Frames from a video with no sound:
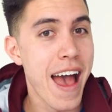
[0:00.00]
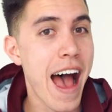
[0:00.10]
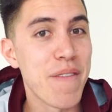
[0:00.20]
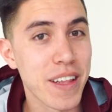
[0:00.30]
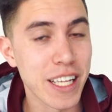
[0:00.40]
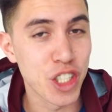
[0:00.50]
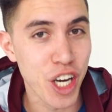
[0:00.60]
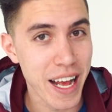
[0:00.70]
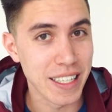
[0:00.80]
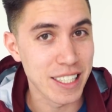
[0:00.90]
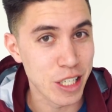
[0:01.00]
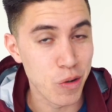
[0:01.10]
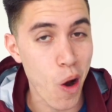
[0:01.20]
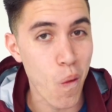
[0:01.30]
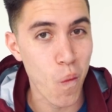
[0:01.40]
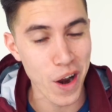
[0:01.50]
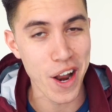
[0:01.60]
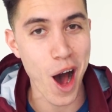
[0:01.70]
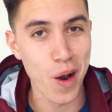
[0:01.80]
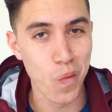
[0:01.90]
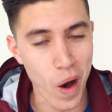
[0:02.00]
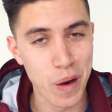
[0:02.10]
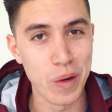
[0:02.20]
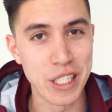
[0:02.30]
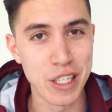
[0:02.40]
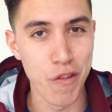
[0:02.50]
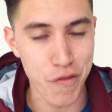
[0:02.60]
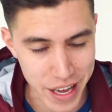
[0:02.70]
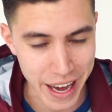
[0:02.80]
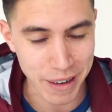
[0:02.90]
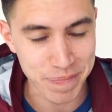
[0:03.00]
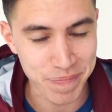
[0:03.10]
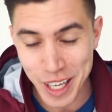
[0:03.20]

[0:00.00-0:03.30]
having the chance to go one on one with Sophia.